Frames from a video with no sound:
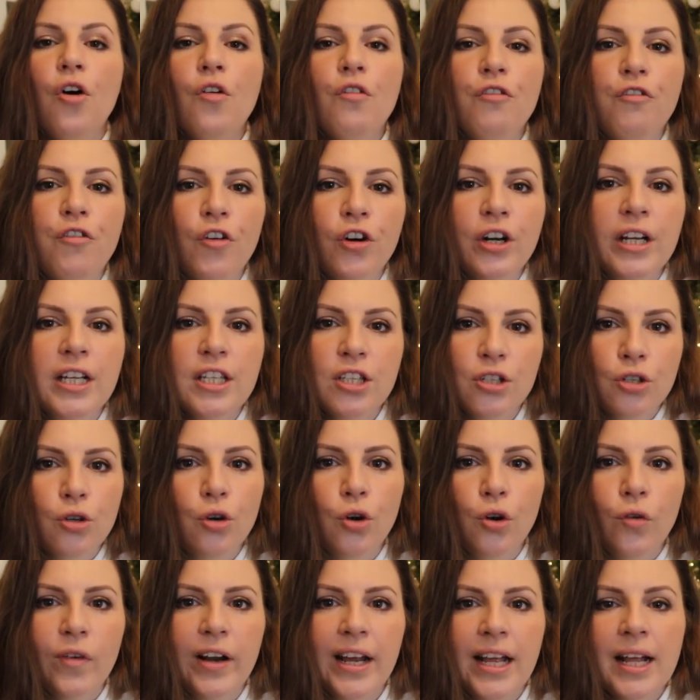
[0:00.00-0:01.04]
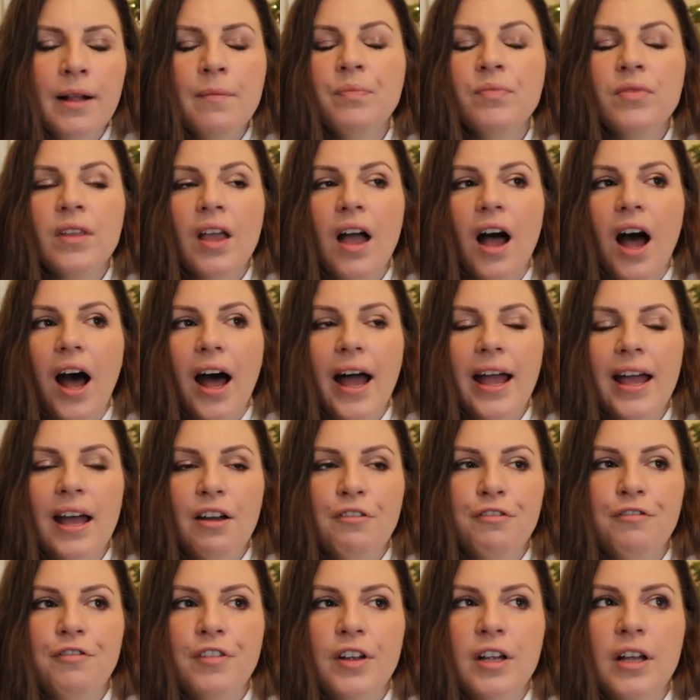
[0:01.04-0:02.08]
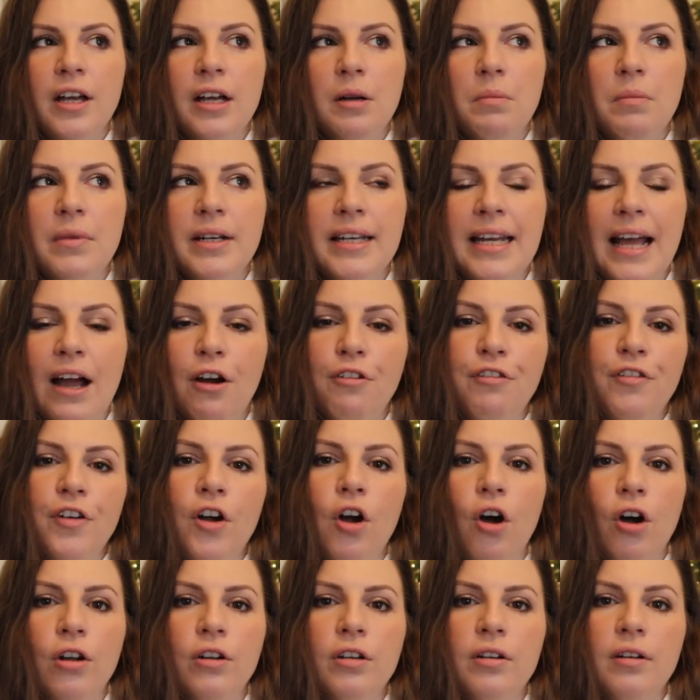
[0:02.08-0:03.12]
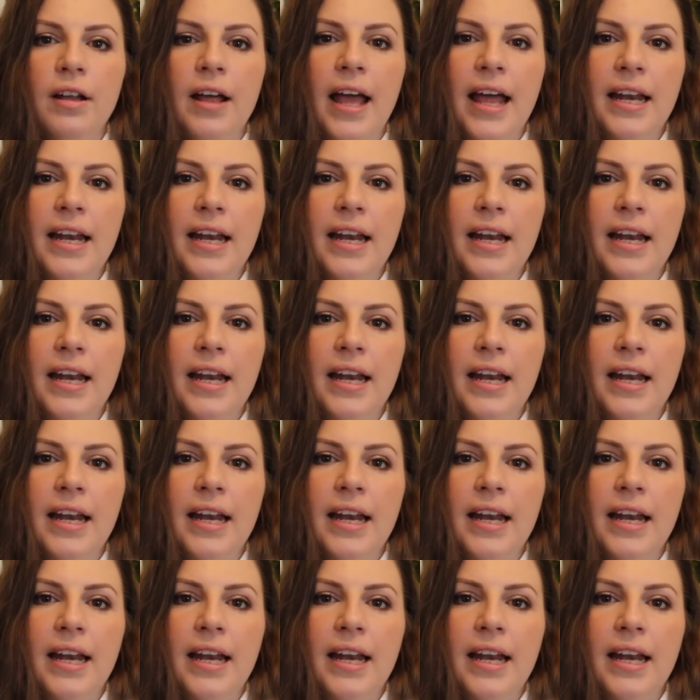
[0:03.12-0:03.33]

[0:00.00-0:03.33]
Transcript: Funny story. I have now forgone